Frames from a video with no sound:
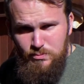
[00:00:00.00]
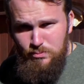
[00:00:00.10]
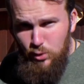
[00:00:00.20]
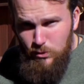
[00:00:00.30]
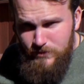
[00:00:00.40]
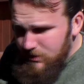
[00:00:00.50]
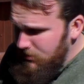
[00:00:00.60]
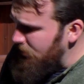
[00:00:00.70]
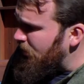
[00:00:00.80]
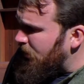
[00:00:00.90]

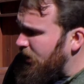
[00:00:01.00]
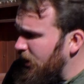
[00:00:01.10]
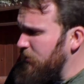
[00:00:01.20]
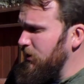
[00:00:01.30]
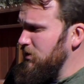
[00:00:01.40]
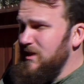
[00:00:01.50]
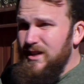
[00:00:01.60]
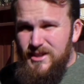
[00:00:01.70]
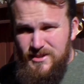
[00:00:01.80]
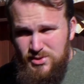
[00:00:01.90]
perfect, and because of
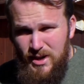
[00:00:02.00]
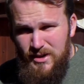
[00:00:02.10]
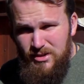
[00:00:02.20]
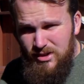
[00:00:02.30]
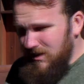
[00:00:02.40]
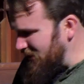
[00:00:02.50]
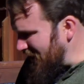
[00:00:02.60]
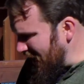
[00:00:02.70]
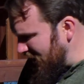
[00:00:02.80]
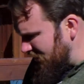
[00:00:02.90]
that it extracted a lot of
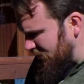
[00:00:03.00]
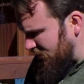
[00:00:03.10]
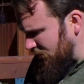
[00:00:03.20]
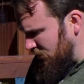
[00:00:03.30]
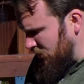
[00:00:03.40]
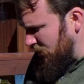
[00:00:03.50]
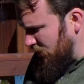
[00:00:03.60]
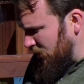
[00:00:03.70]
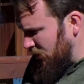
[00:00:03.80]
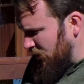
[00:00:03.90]
tannins.
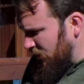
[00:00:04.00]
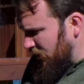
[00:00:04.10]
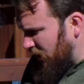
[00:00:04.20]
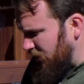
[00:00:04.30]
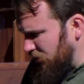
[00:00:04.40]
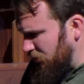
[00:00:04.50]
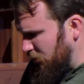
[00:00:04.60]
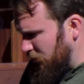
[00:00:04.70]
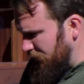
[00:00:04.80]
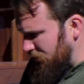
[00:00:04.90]
I don't
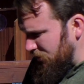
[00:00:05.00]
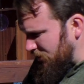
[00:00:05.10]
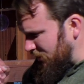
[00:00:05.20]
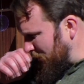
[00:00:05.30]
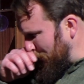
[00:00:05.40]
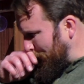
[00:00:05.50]
know if it's just that